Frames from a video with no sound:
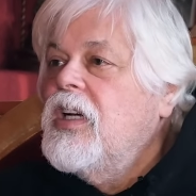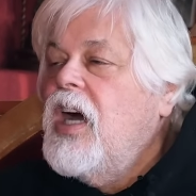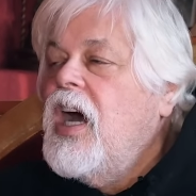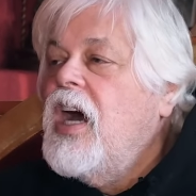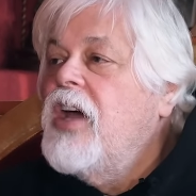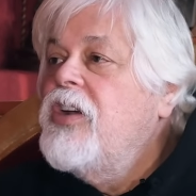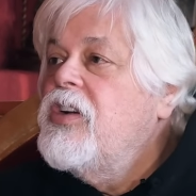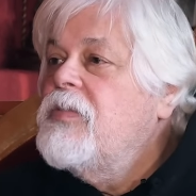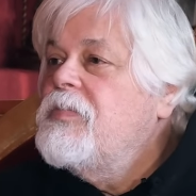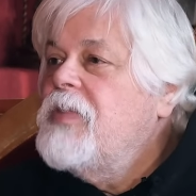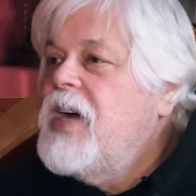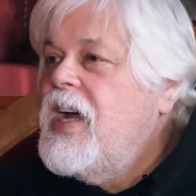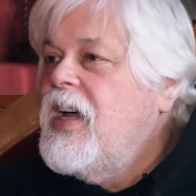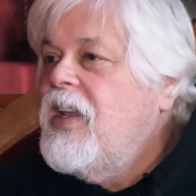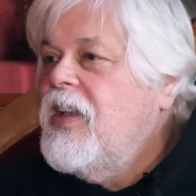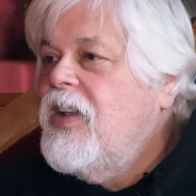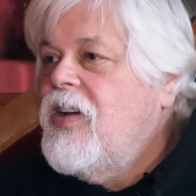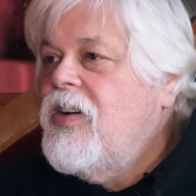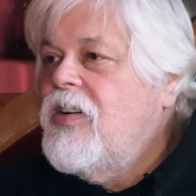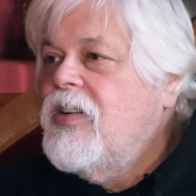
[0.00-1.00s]

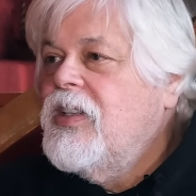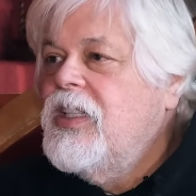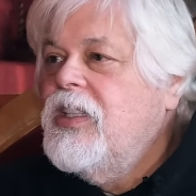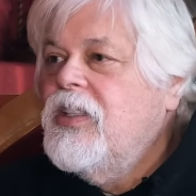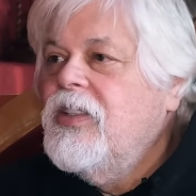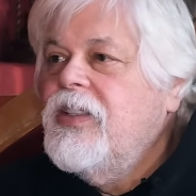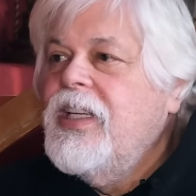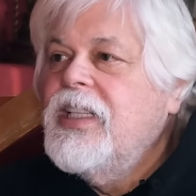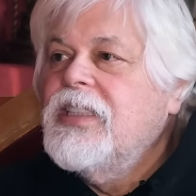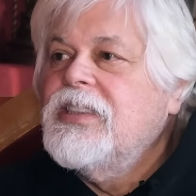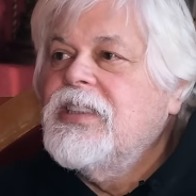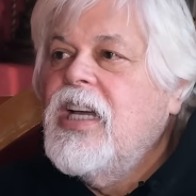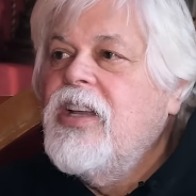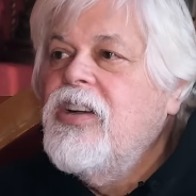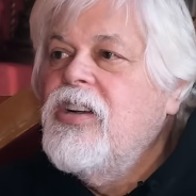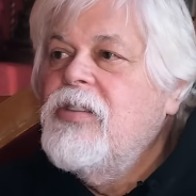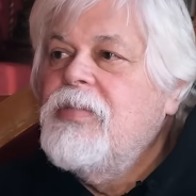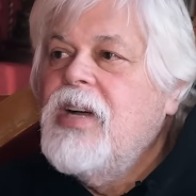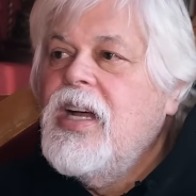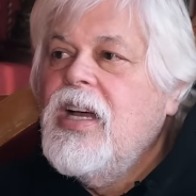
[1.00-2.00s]
100-mile-long gill nets,
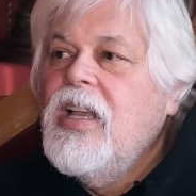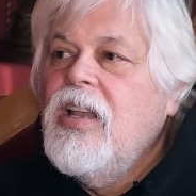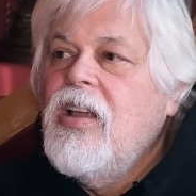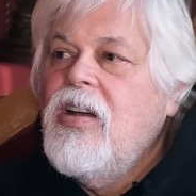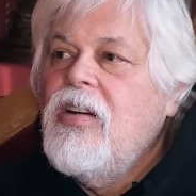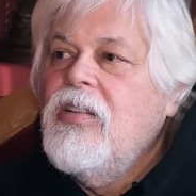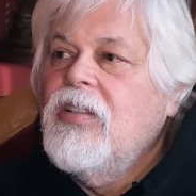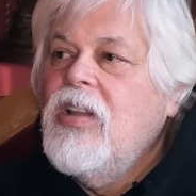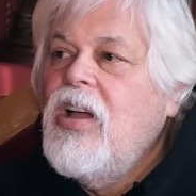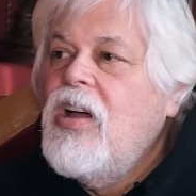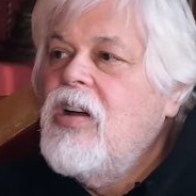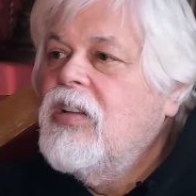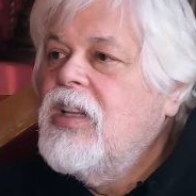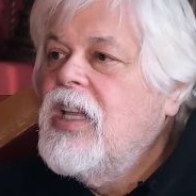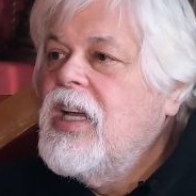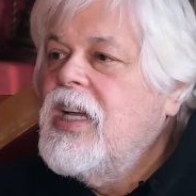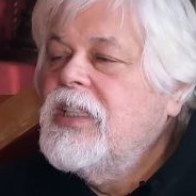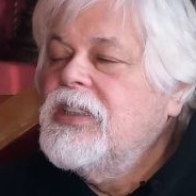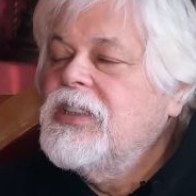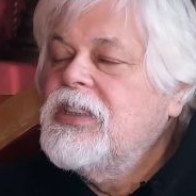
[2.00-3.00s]
100-mile-long long
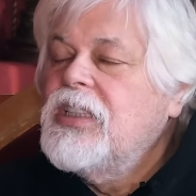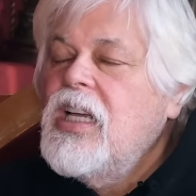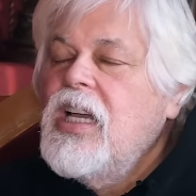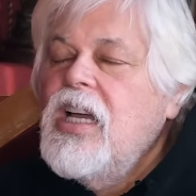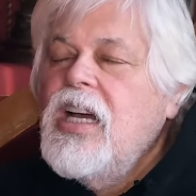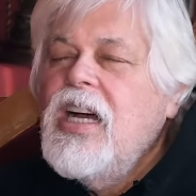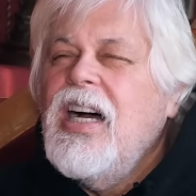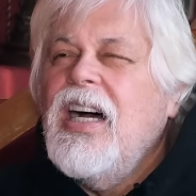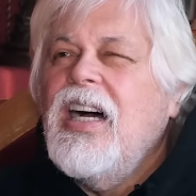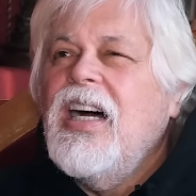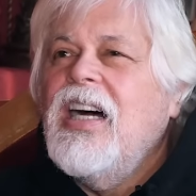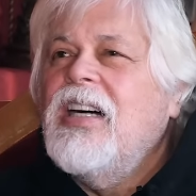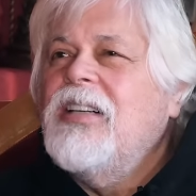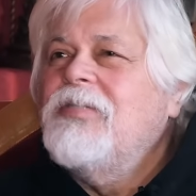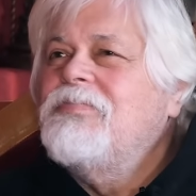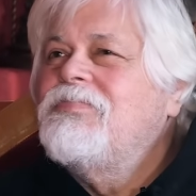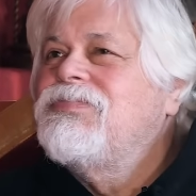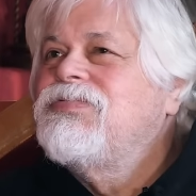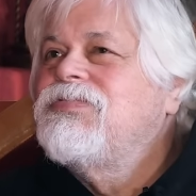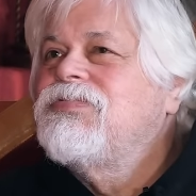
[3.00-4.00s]
lines,
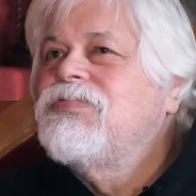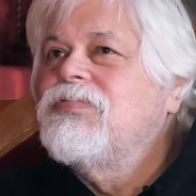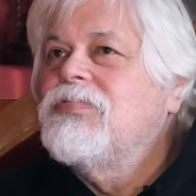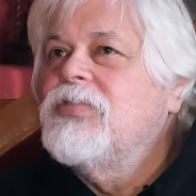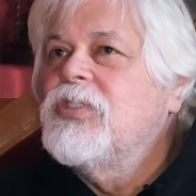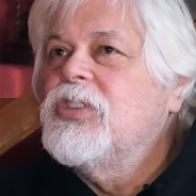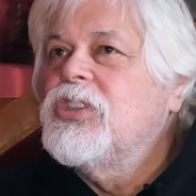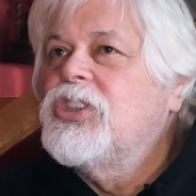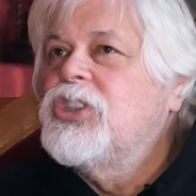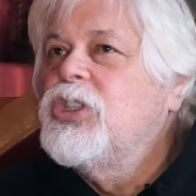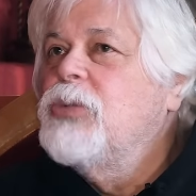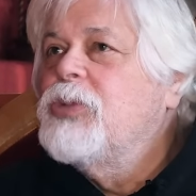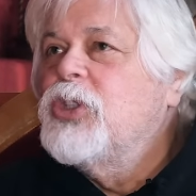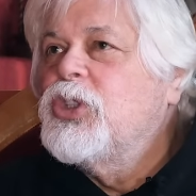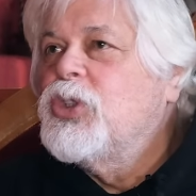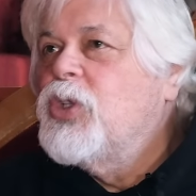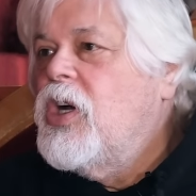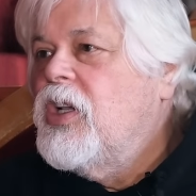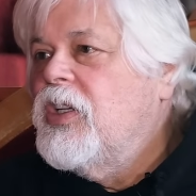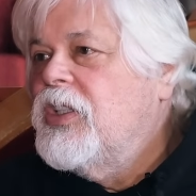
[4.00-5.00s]
super
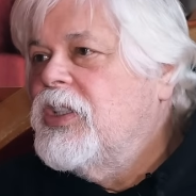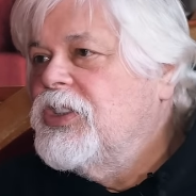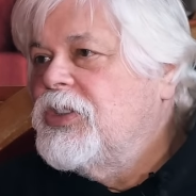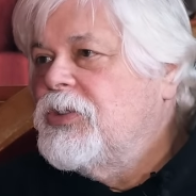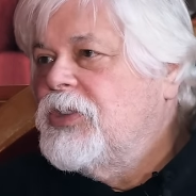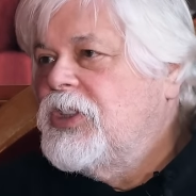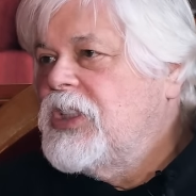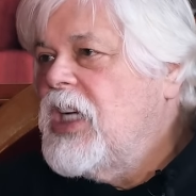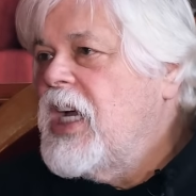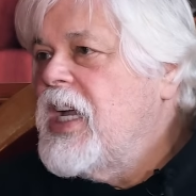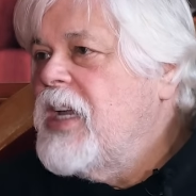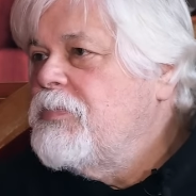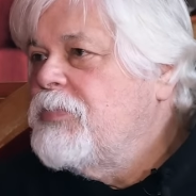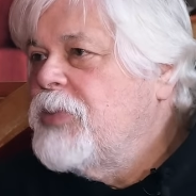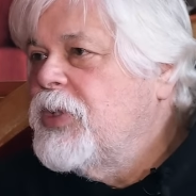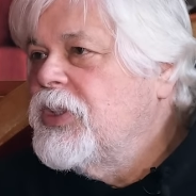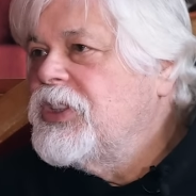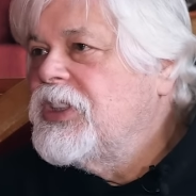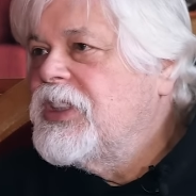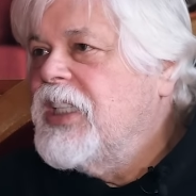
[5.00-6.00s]
trawlers, giant
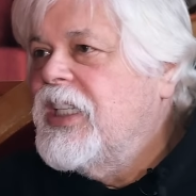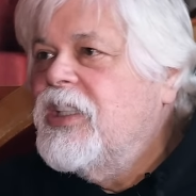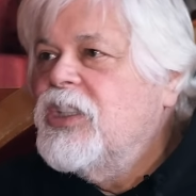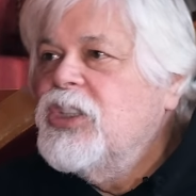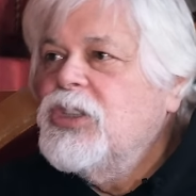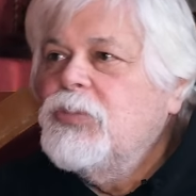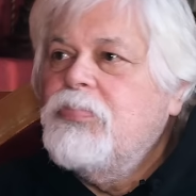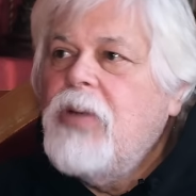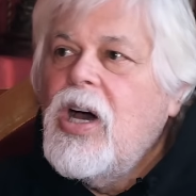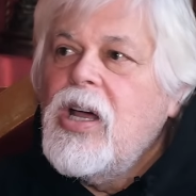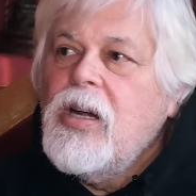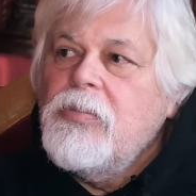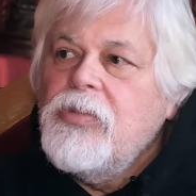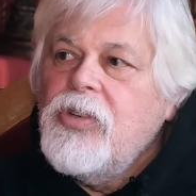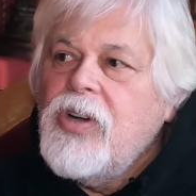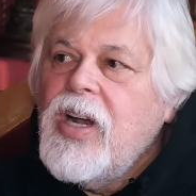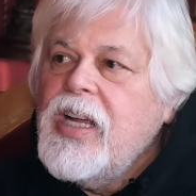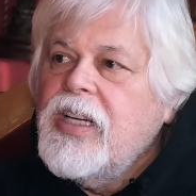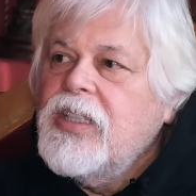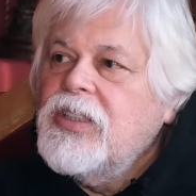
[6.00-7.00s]
purse seiners, bottom
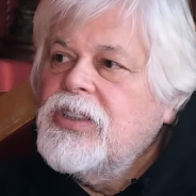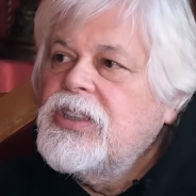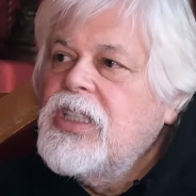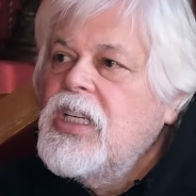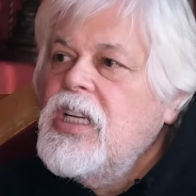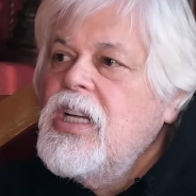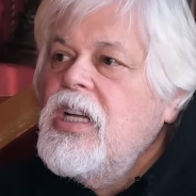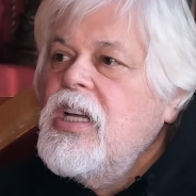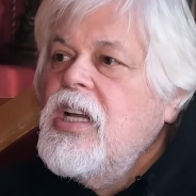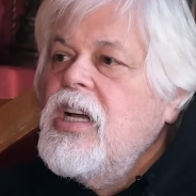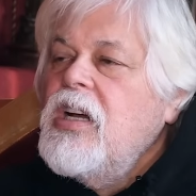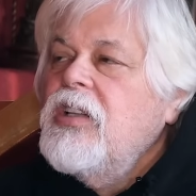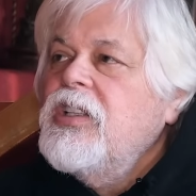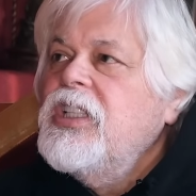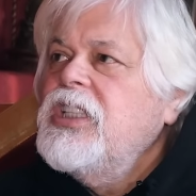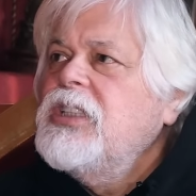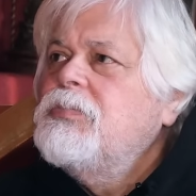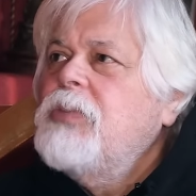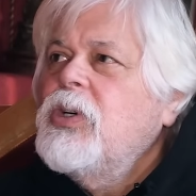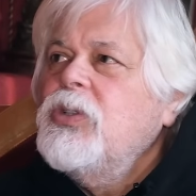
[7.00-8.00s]
draggers.
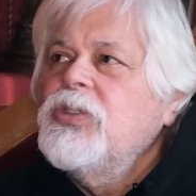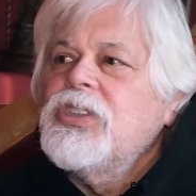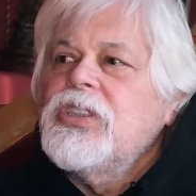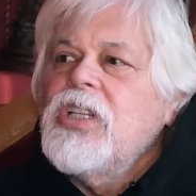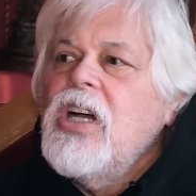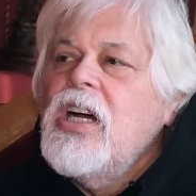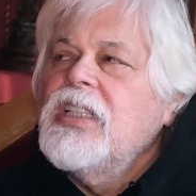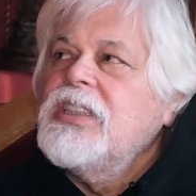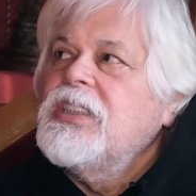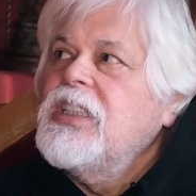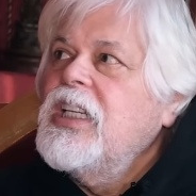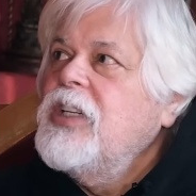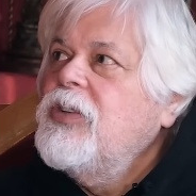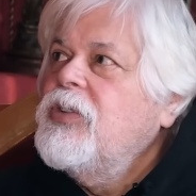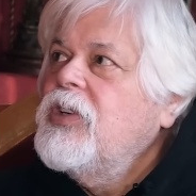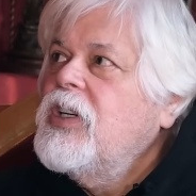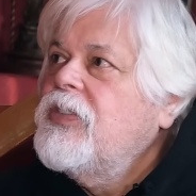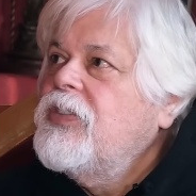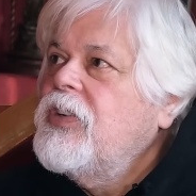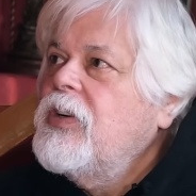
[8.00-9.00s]
These boats cost
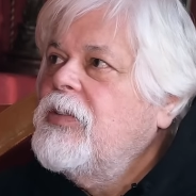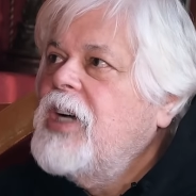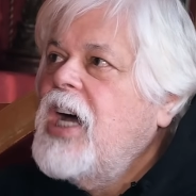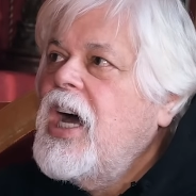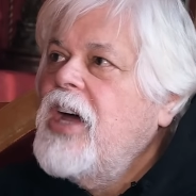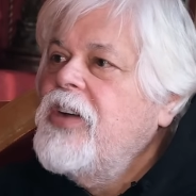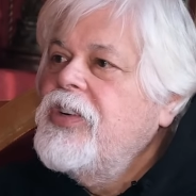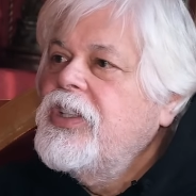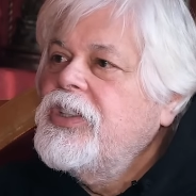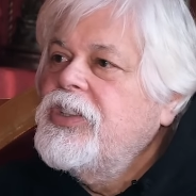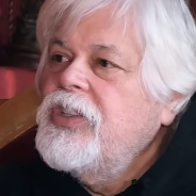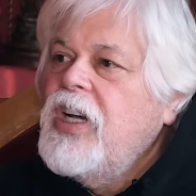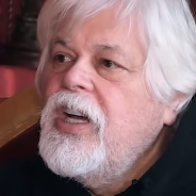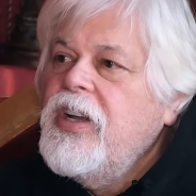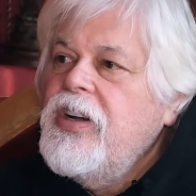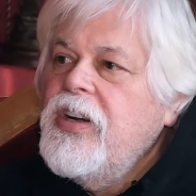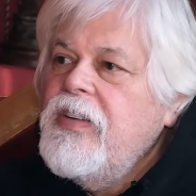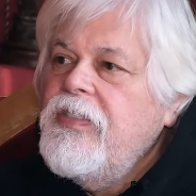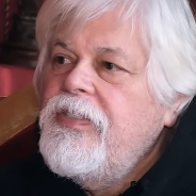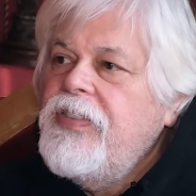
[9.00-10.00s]
anywhere from 100 to
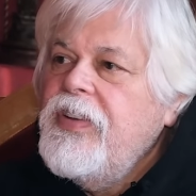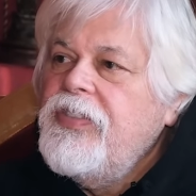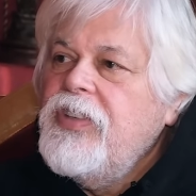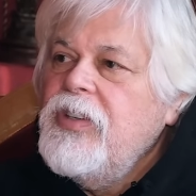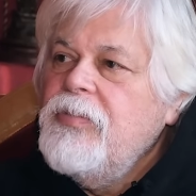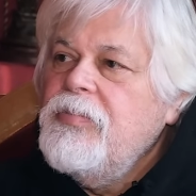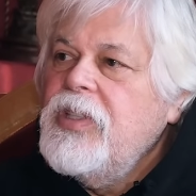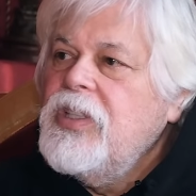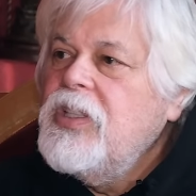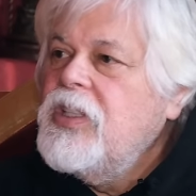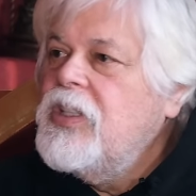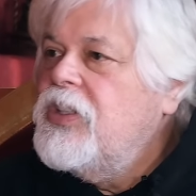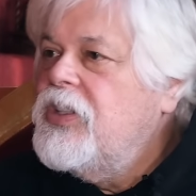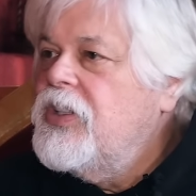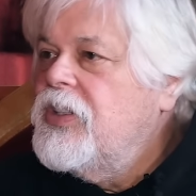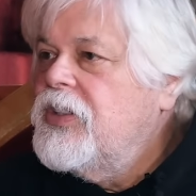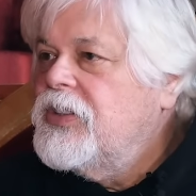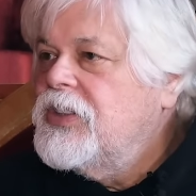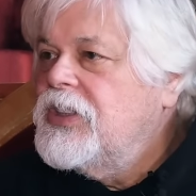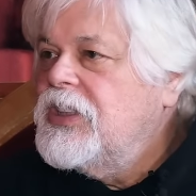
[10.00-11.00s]
150 million
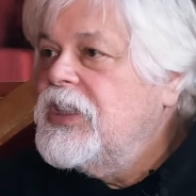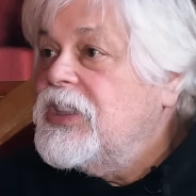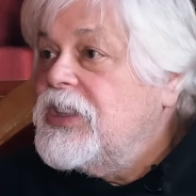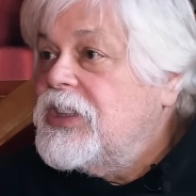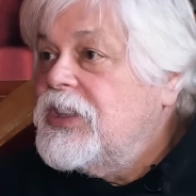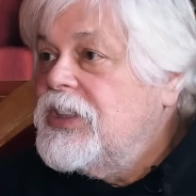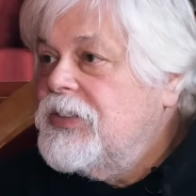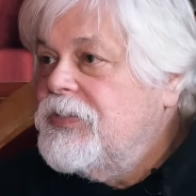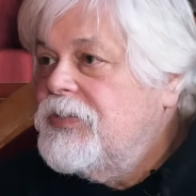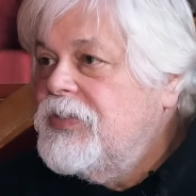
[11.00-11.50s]
euros each.